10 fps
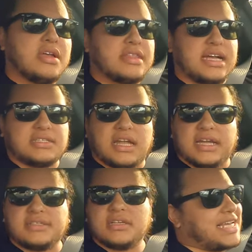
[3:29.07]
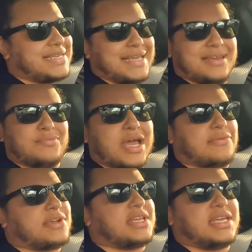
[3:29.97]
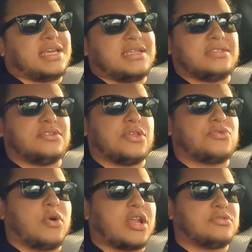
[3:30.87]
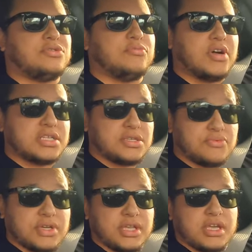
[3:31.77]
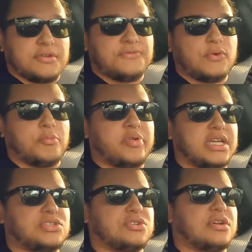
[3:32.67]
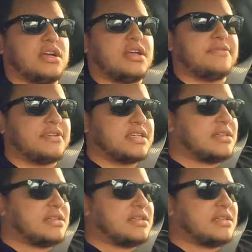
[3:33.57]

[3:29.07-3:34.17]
that's nice. Again, I'm not really getting into the throttle too much to really get a full picture of